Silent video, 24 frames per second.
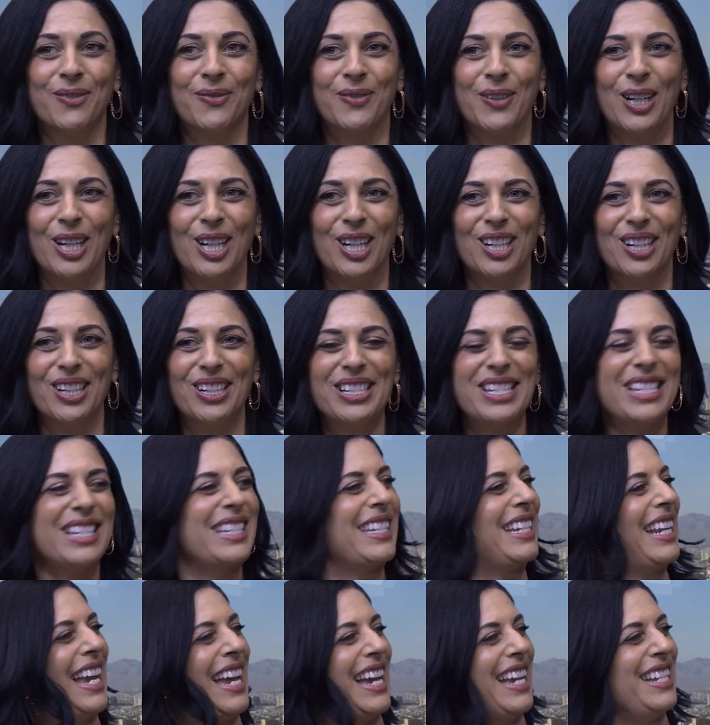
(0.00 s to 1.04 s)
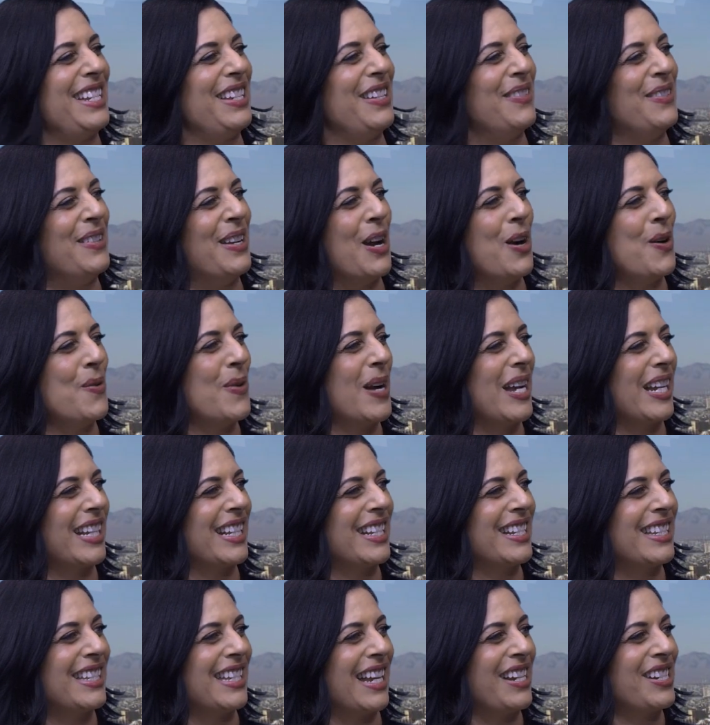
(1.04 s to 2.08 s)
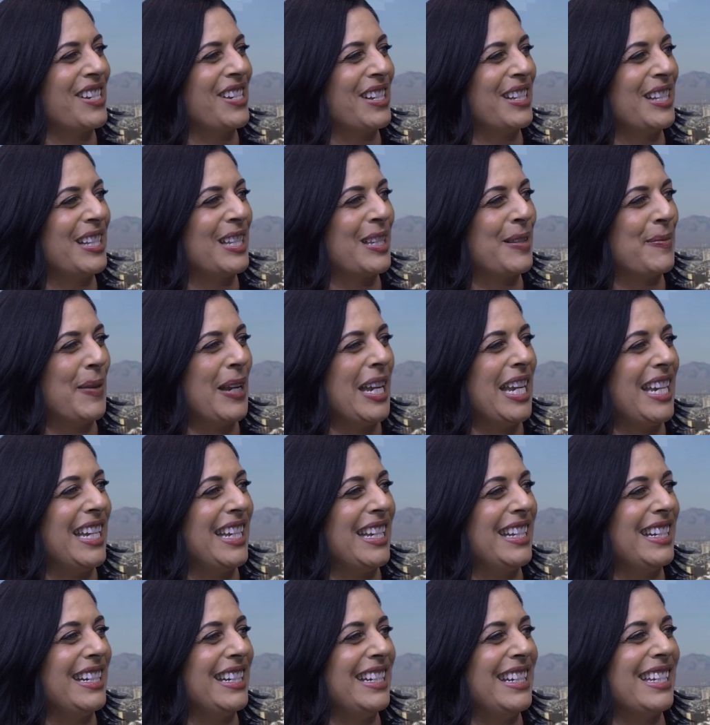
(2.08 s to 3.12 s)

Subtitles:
versed and you know what concessions means.